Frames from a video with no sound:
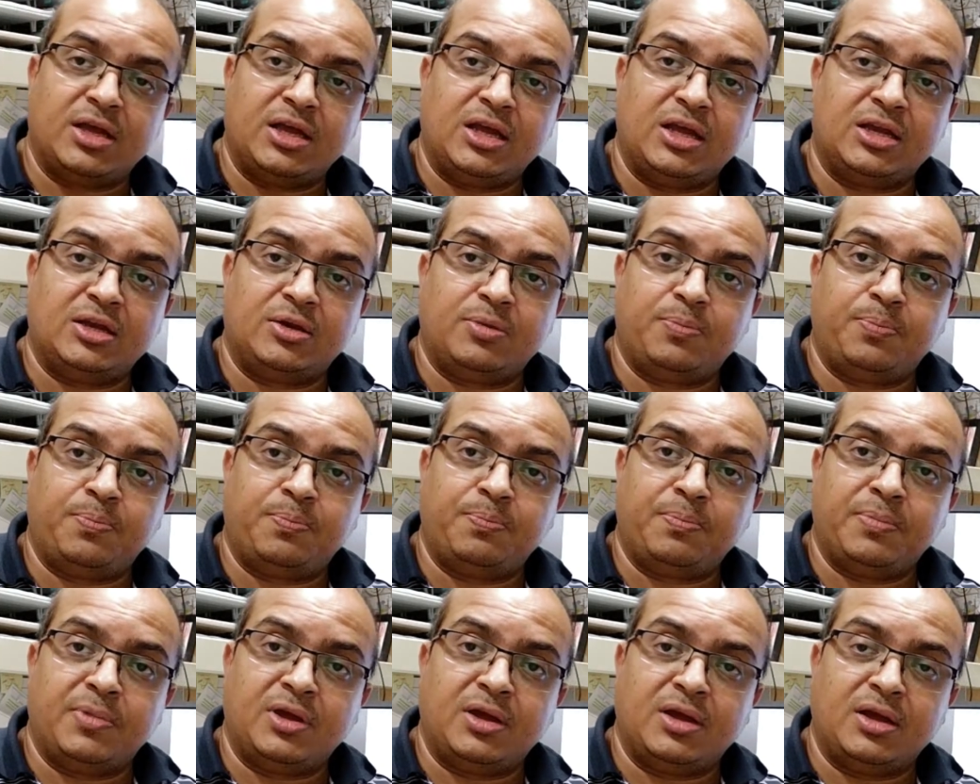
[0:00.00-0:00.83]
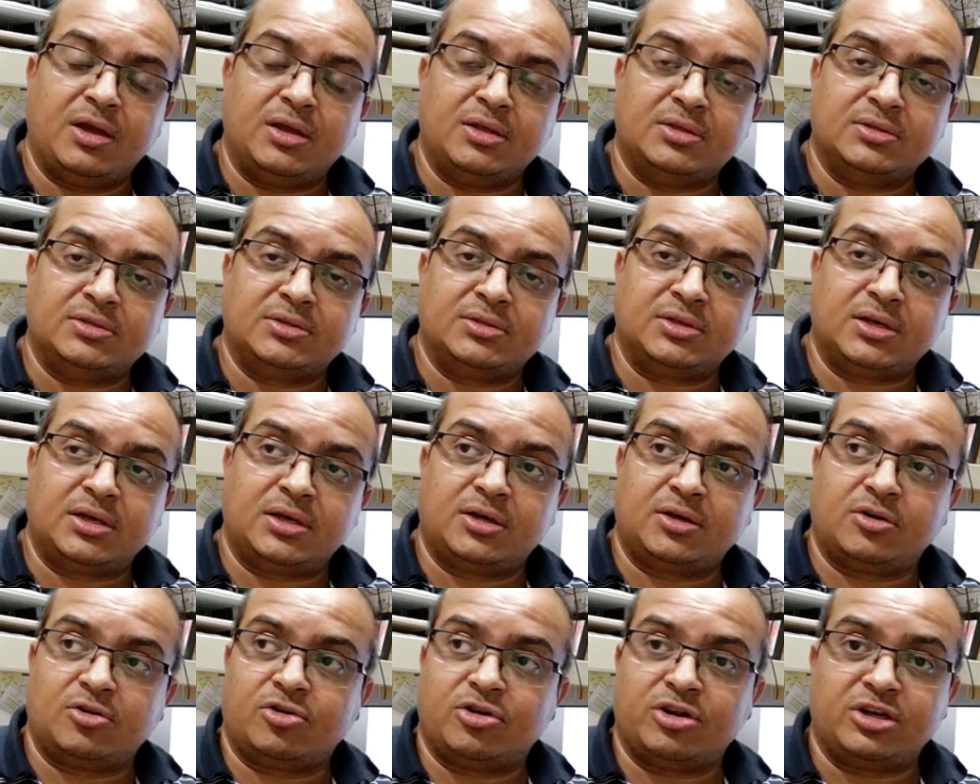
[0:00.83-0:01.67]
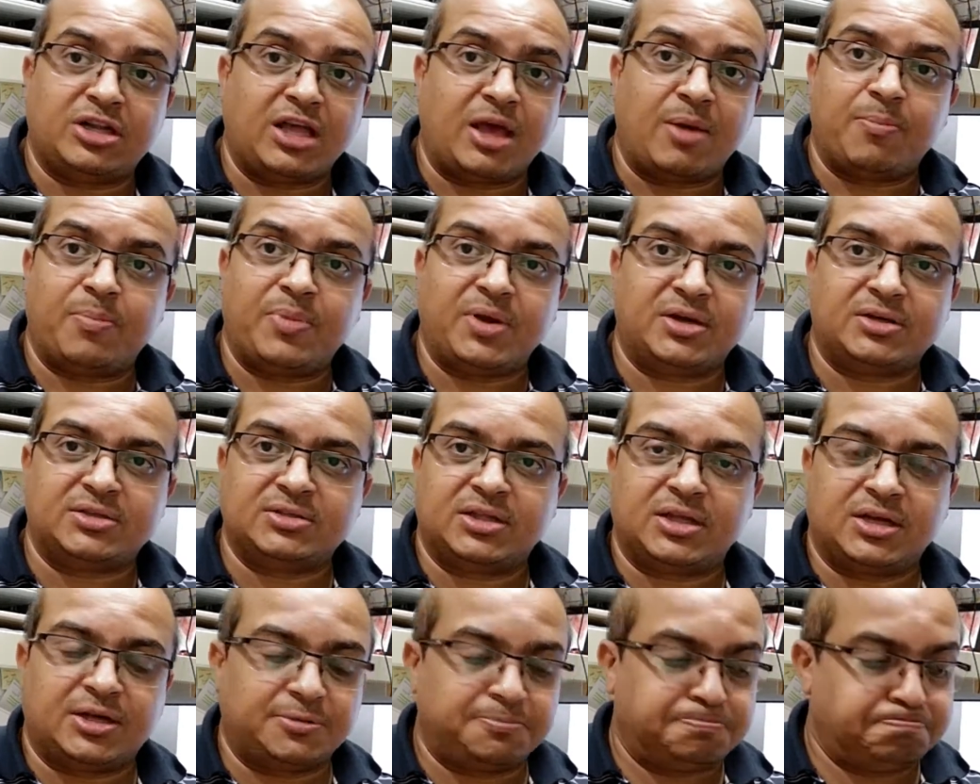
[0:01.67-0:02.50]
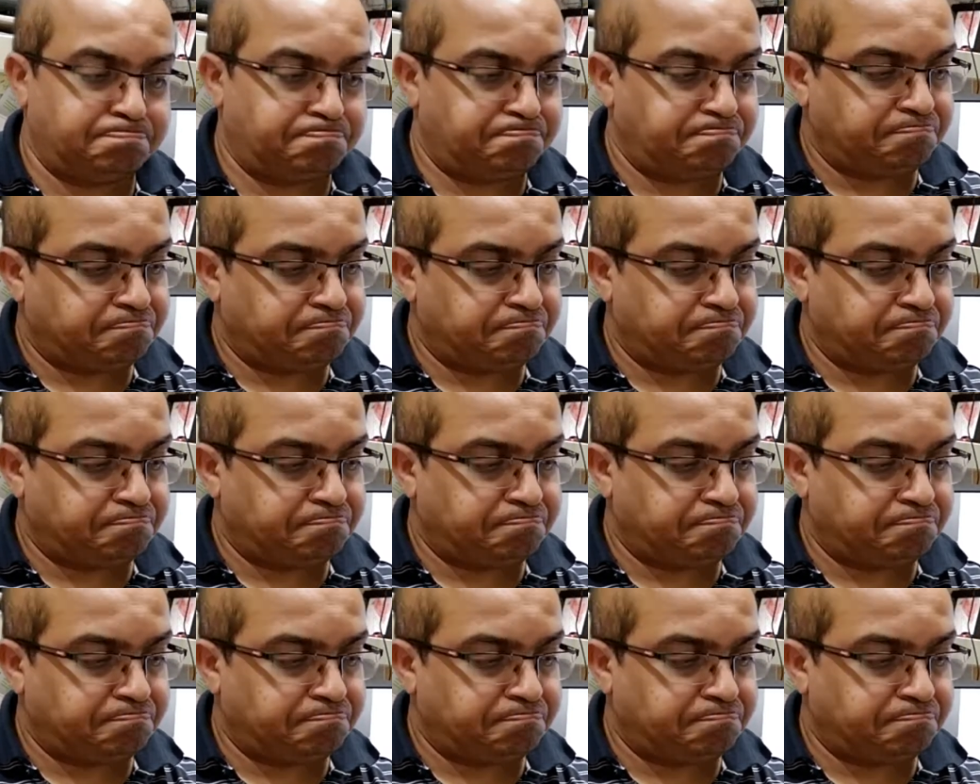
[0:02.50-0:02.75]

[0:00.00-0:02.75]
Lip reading: it insert or it embeds the